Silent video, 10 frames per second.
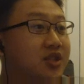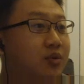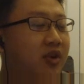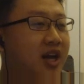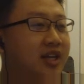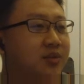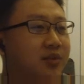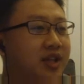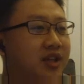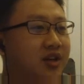will ask what
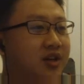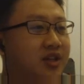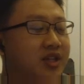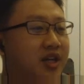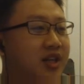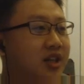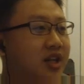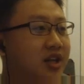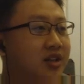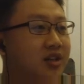they learned, and
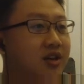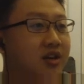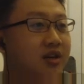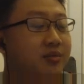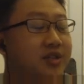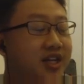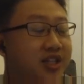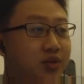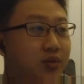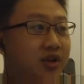then the
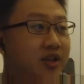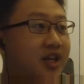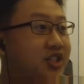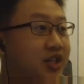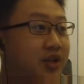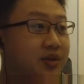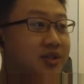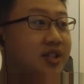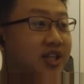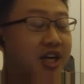teacher will introduce
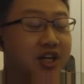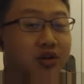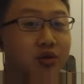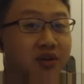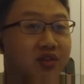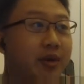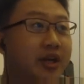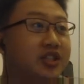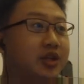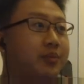the technical
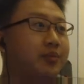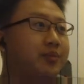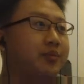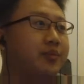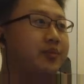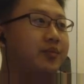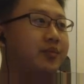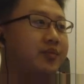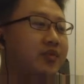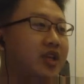information.
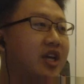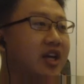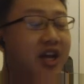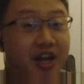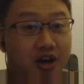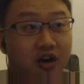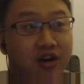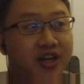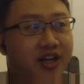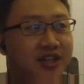In our
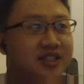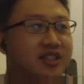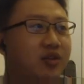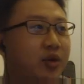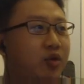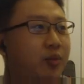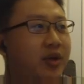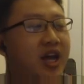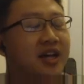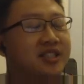case, we will be
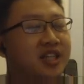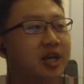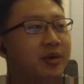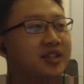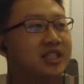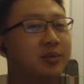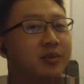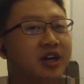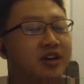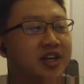asking about the
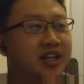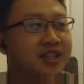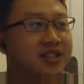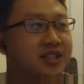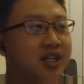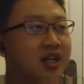similarities